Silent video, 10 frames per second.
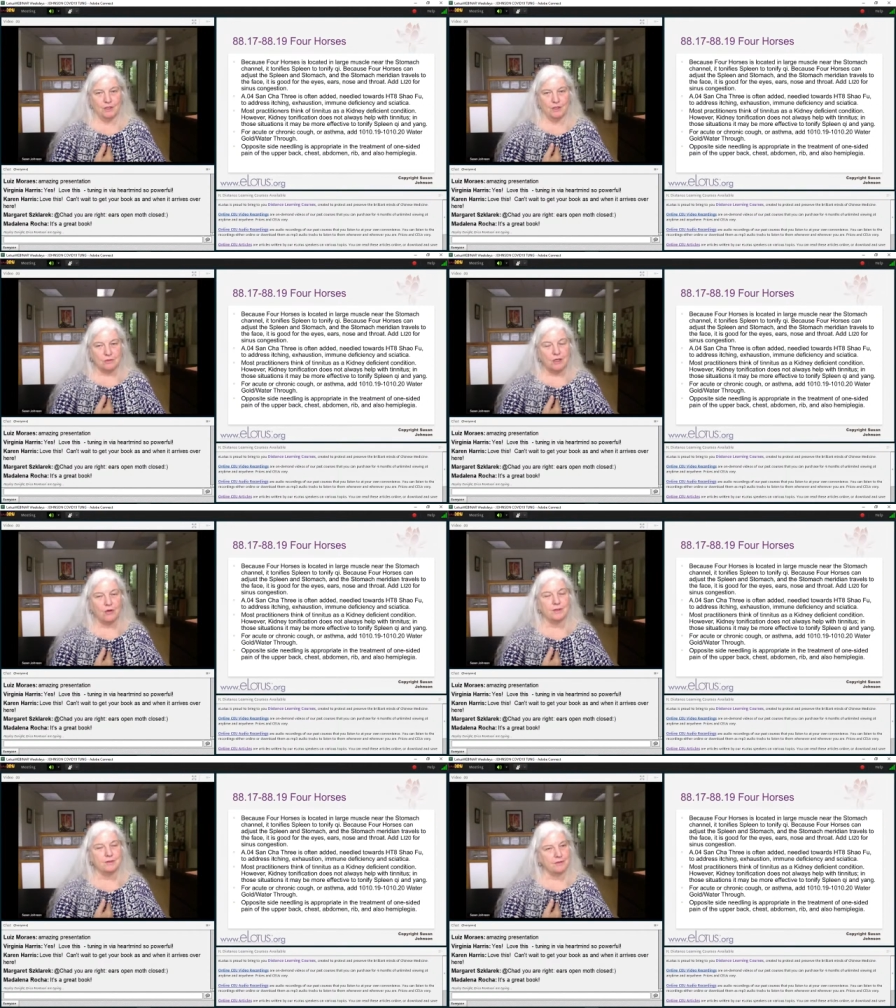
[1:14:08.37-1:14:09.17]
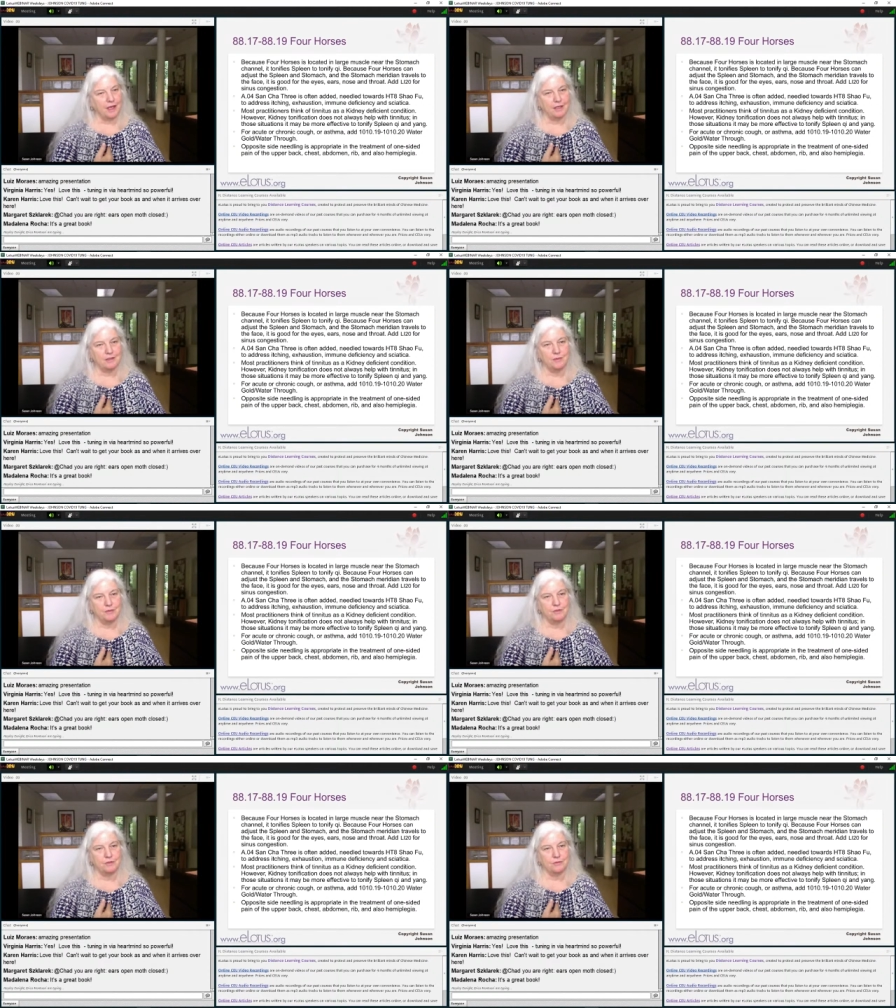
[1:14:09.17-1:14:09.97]
You'll know exactly what
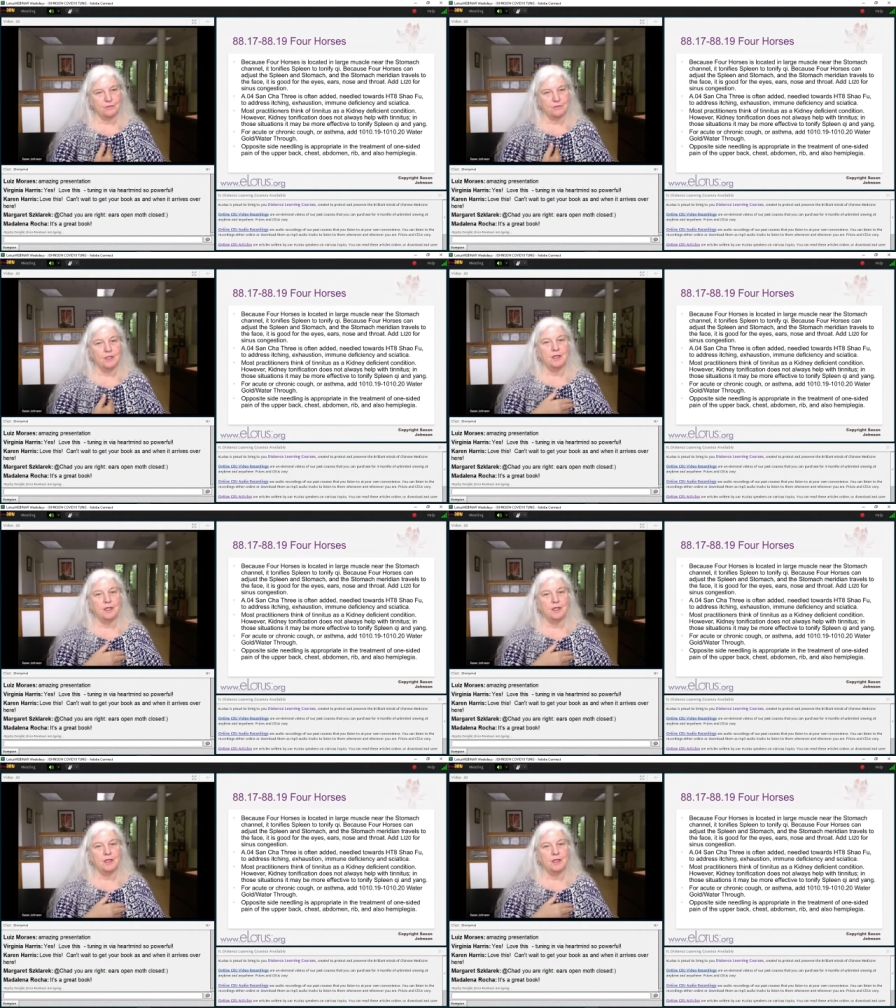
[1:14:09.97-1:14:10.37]
to do.